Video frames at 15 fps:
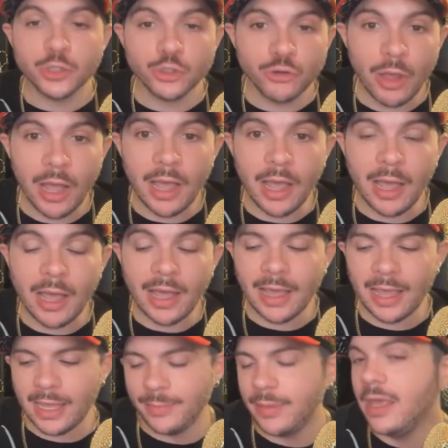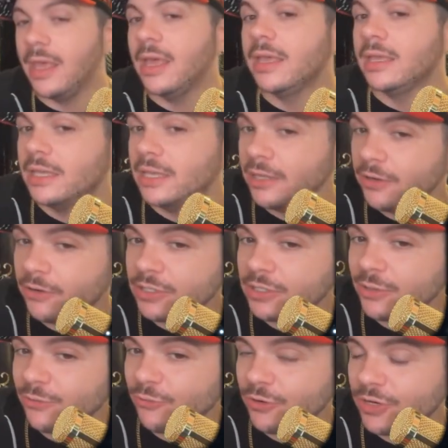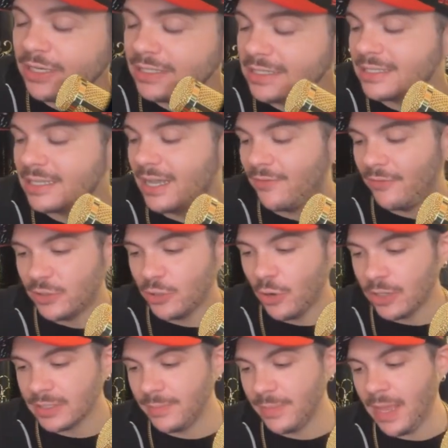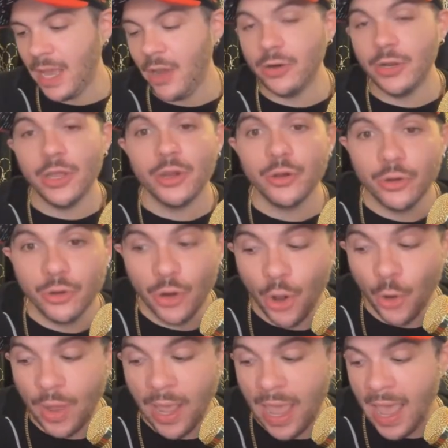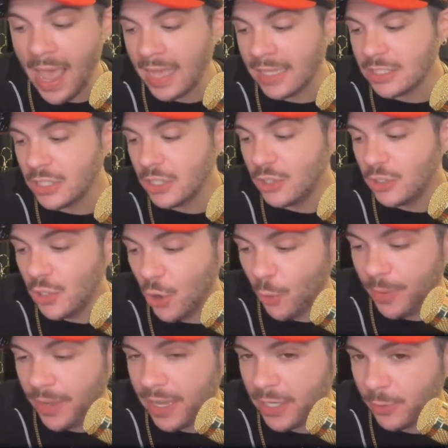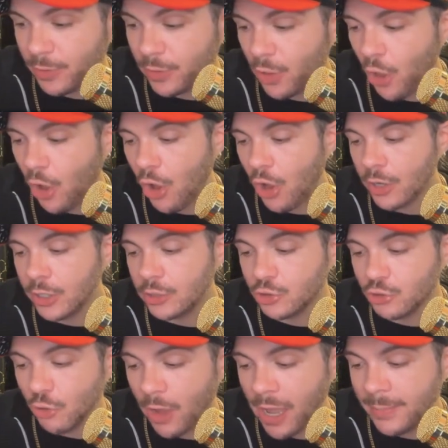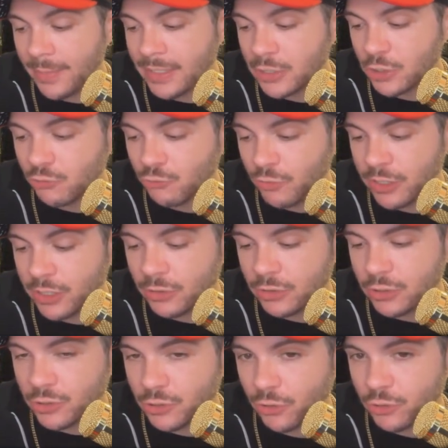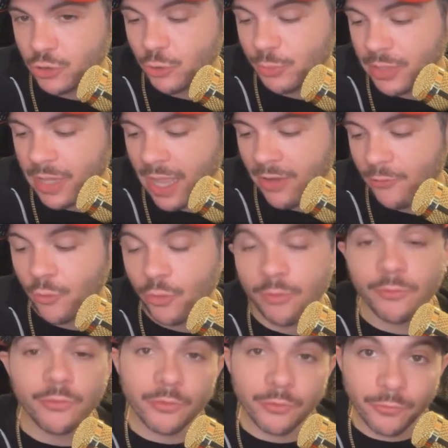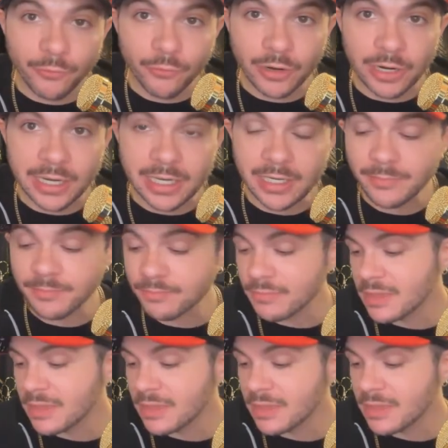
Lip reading: Tribe. Here's the free stuff we talked about. No ads, no pay to belong. Tribe is a real social platform for free.